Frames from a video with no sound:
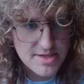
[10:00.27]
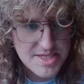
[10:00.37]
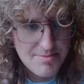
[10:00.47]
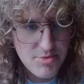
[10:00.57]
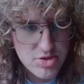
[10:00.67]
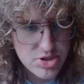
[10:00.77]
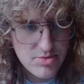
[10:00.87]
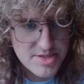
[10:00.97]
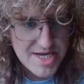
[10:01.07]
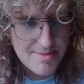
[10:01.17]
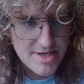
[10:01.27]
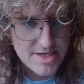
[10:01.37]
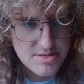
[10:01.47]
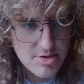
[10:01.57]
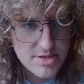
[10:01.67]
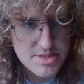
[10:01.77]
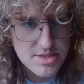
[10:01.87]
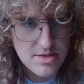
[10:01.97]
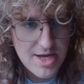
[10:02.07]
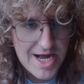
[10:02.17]
I'm not sure what's happening, to be honest.
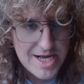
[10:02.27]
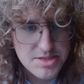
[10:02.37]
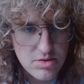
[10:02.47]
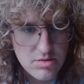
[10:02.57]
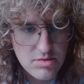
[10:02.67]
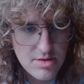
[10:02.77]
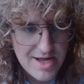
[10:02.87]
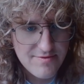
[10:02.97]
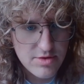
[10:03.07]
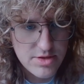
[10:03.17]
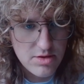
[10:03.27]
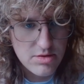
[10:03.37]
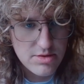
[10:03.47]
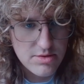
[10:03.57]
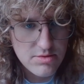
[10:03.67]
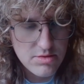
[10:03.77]
At all. I've got no clue.